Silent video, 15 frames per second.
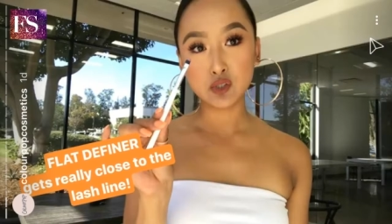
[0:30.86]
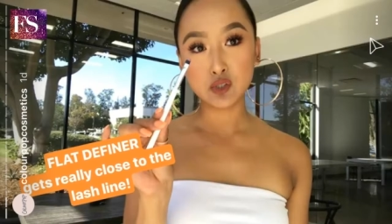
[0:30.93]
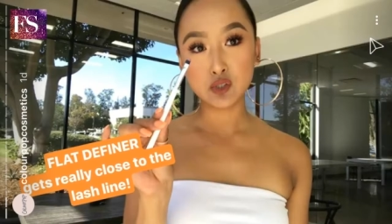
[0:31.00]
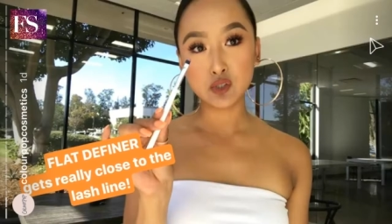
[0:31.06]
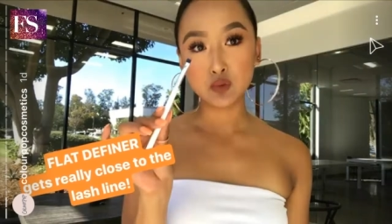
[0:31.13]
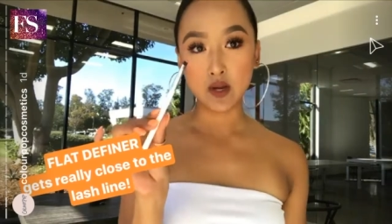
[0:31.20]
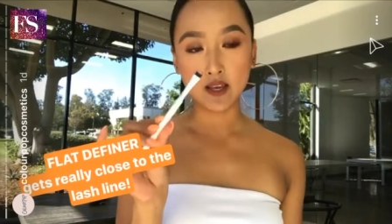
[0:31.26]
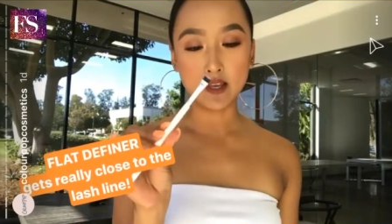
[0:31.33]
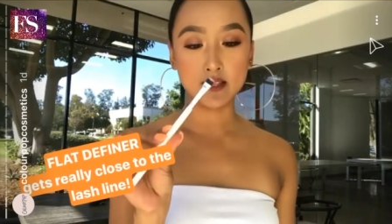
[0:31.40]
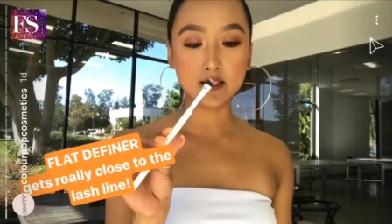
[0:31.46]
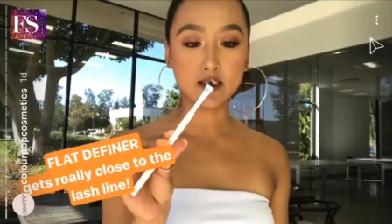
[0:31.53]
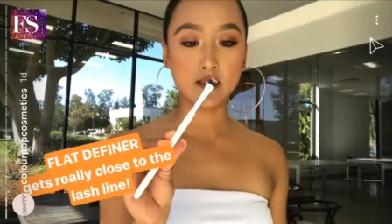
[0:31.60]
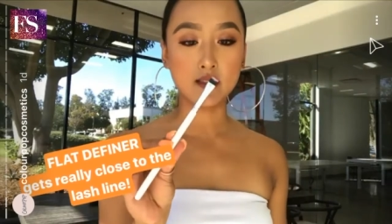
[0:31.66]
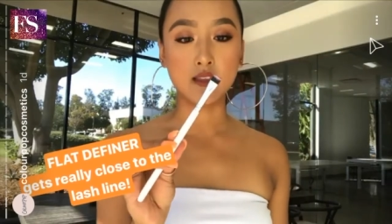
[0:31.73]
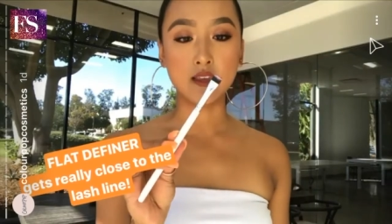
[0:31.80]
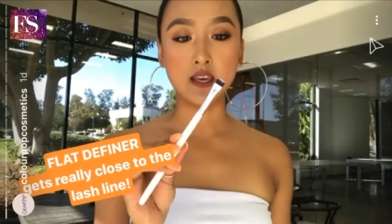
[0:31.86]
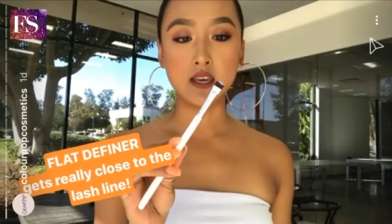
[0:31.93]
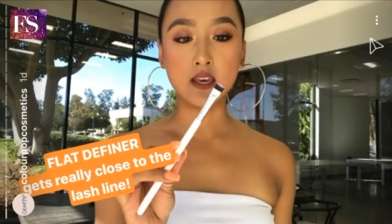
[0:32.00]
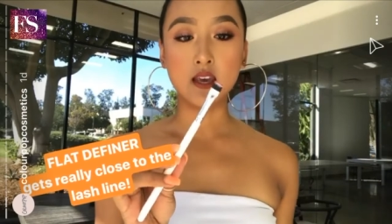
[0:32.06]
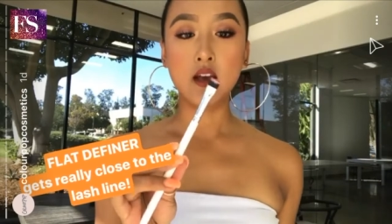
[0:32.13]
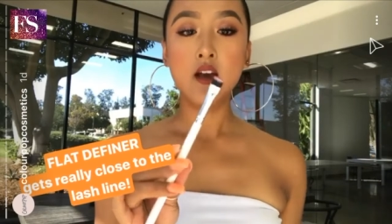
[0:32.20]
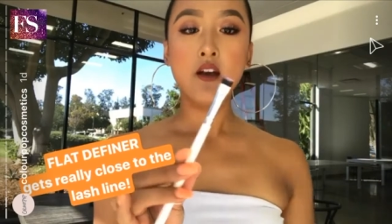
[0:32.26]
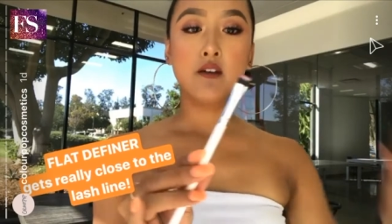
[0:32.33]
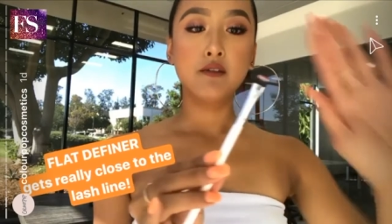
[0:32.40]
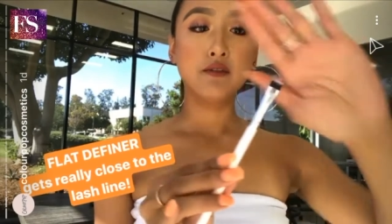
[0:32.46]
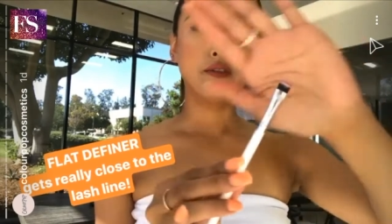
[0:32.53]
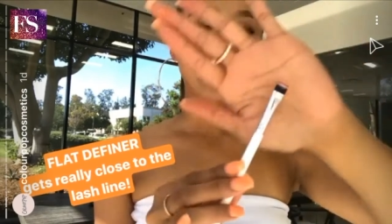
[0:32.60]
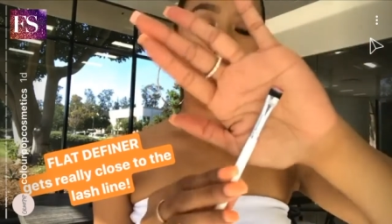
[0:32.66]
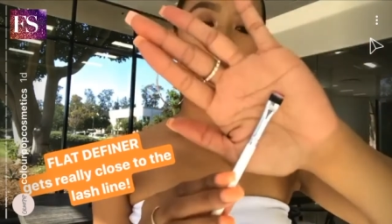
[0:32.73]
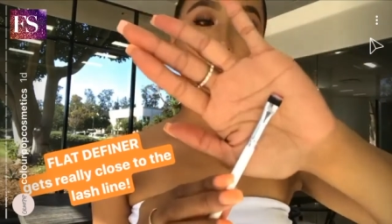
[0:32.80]
One is the
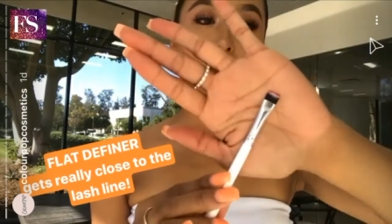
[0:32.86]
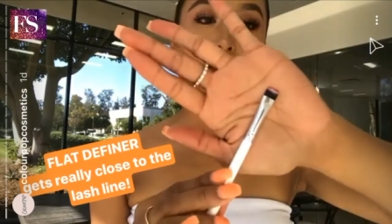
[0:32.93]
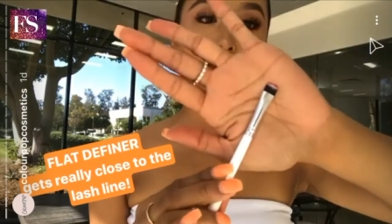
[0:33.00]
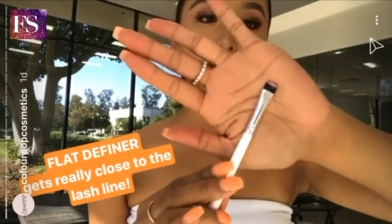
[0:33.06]
flat